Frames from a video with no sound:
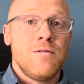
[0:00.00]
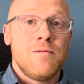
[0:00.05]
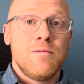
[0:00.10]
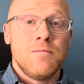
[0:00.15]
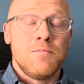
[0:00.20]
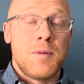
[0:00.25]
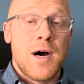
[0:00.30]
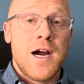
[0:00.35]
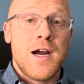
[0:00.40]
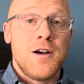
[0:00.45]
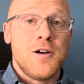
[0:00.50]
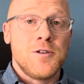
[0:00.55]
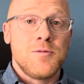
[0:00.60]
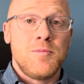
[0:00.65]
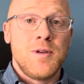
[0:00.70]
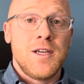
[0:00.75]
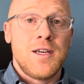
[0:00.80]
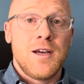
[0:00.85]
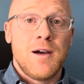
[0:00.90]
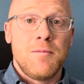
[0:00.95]
buyers
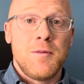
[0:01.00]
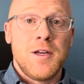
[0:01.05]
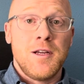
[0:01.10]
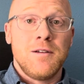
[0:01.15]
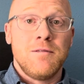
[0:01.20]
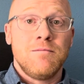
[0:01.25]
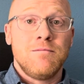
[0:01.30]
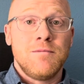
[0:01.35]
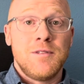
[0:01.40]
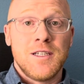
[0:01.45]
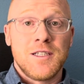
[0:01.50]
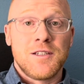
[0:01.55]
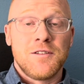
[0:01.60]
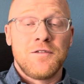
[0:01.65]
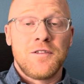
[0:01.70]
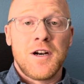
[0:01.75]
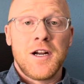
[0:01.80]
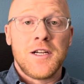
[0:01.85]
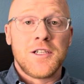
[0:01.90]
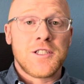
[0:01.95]
becoming
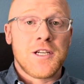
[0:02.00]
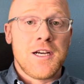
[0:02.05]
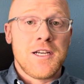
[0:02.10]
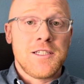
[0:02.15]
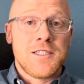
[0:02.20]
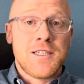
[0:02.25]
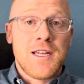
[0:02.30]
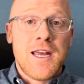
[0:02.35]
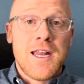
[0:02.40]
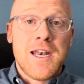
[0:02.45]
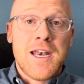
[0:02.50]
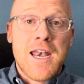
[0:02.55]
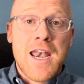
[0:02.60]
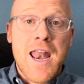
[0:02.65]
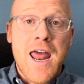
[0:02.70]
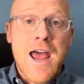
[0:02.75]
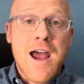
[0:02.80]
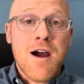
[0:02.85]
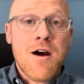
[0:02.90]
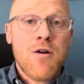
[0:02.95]
disenfranchised, and
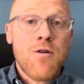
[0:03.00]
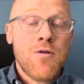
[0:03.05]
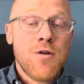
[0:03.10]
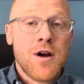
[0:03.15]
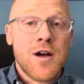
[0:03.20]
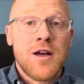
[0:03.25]
now